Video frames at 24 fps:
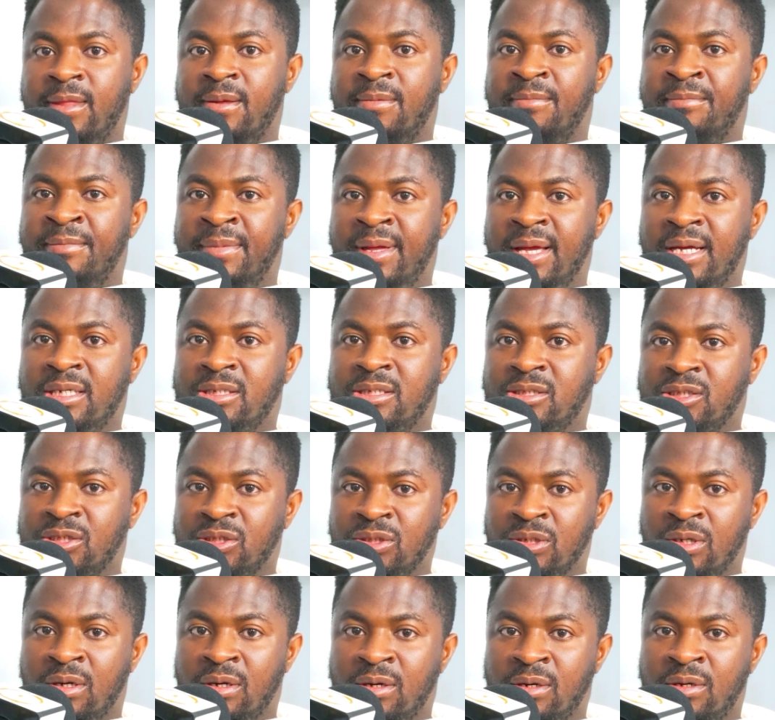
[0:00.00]
Make
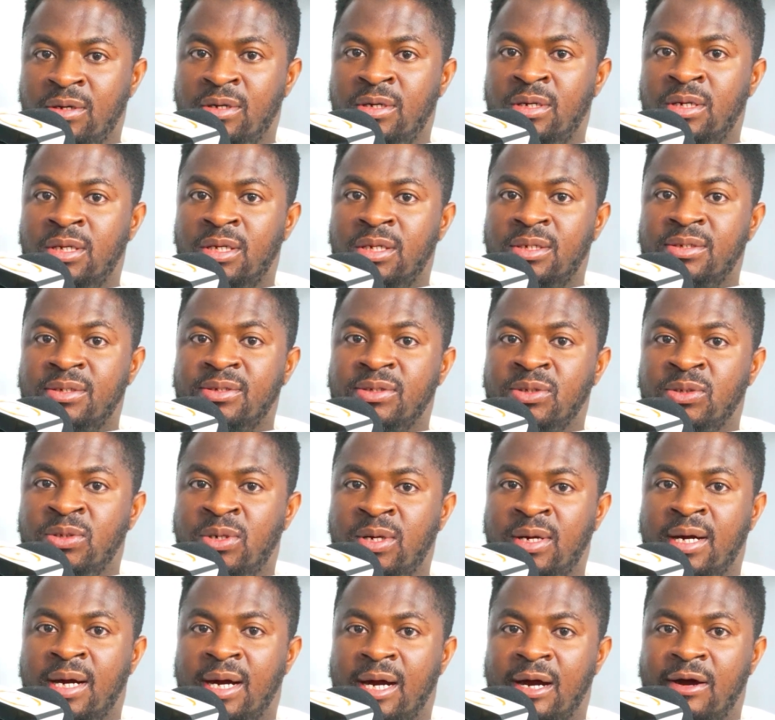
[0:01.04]
sure you
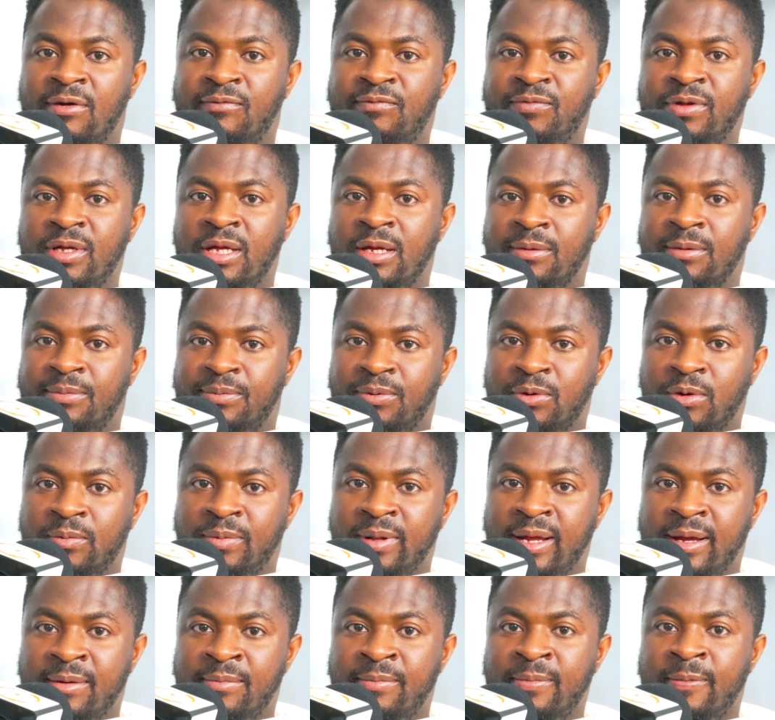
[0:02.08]
don't have a
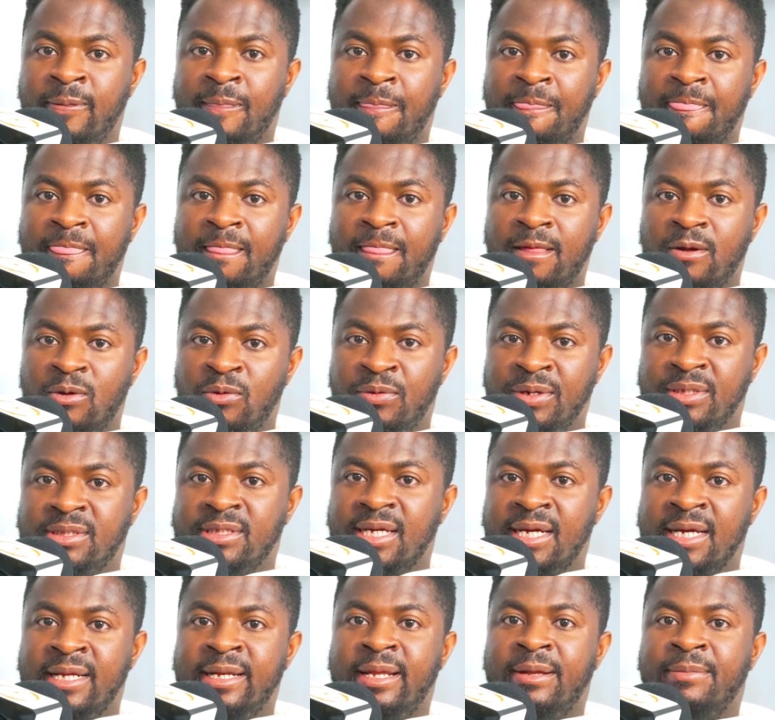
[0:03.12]
problem with
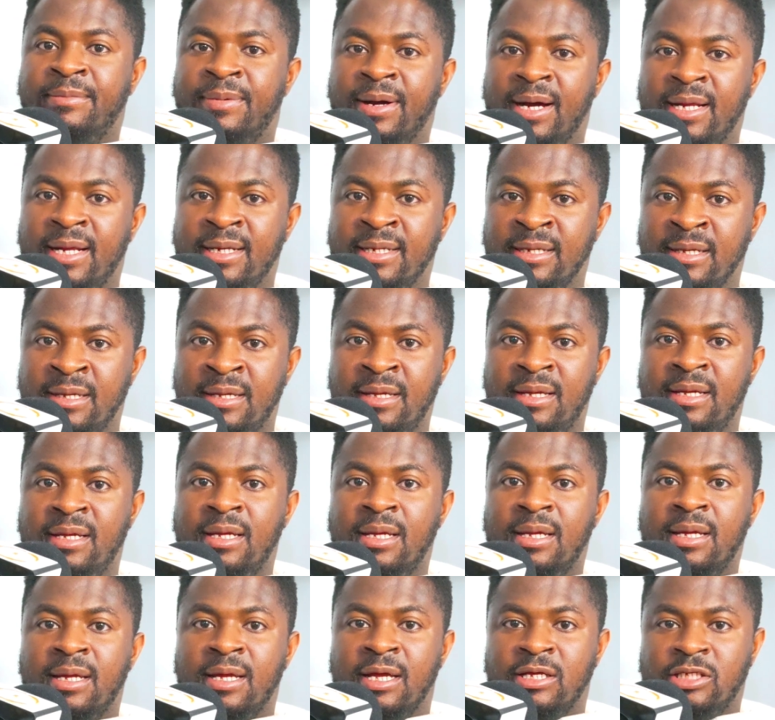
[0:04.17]
anybody,
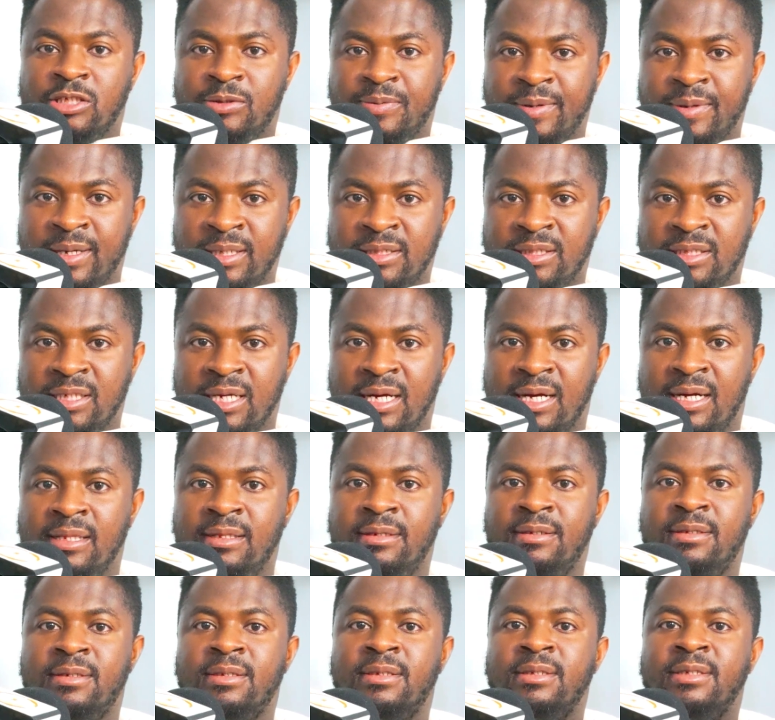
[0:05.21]
especially
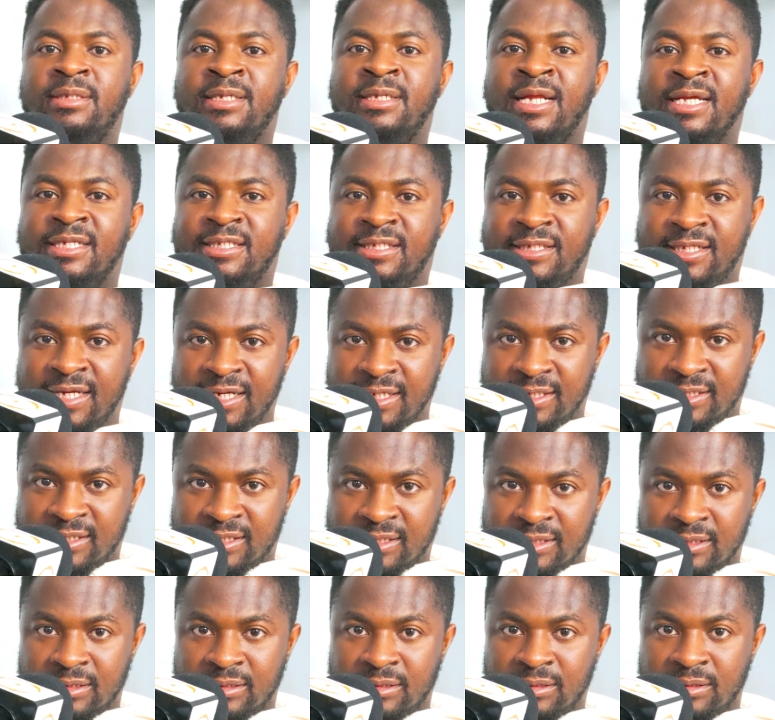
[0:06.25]
the
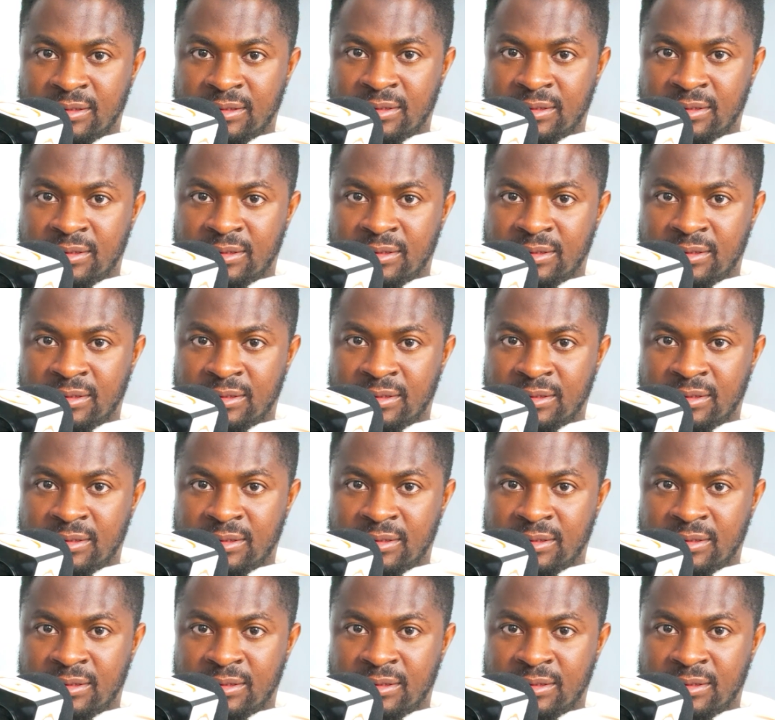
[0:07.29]
states.